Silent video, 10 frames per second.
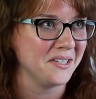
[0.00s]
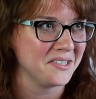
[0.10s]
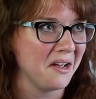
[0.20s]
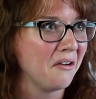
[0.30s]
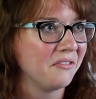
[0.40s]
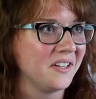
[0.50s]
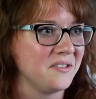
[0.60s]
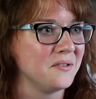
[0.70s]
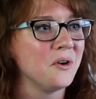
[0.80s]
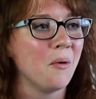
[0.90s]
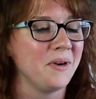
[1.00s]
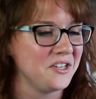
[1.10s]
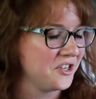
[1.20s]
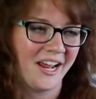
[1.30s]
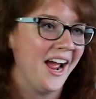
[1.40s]
yourself, because
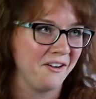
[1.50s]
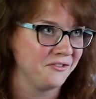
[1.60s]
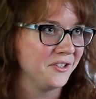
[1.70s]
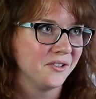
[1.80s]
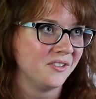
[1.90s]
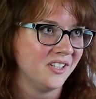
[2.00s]
nobody should have to.